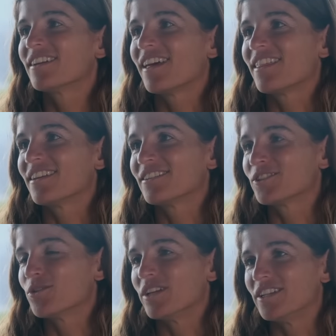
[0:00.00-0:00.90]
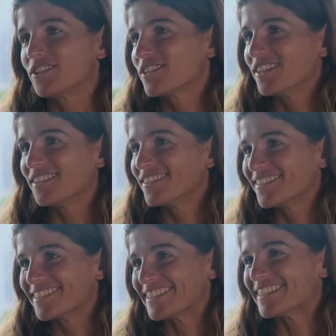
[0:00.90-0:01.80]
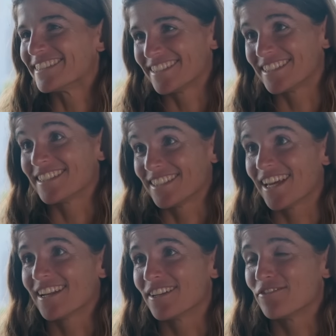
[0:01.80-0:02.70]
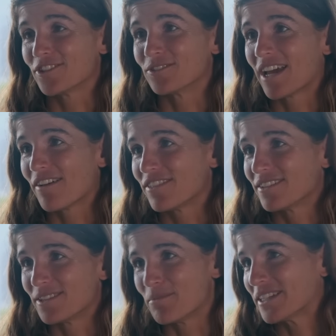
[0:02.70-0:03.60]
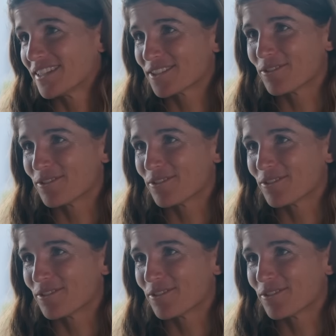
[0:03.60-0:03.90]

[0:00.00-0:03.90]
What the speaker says: then there's no need to see the data if you don't have the basics